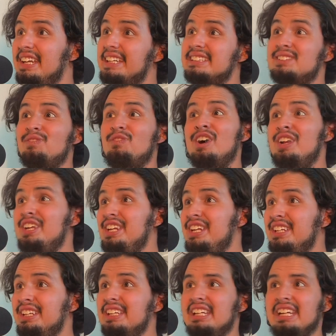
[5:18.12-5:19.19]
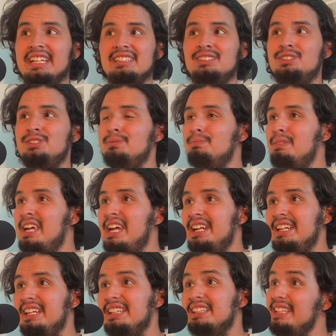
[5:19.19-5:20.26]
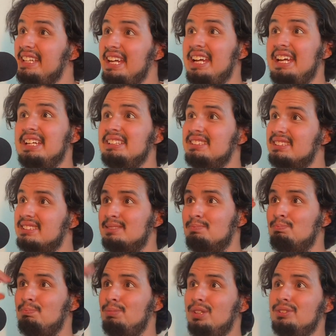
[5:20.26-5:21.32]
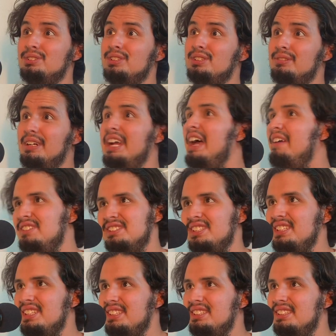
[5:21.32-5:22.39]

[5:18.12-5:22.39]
It's funny. It's dramatic. The end just blows you away. Have you seen it?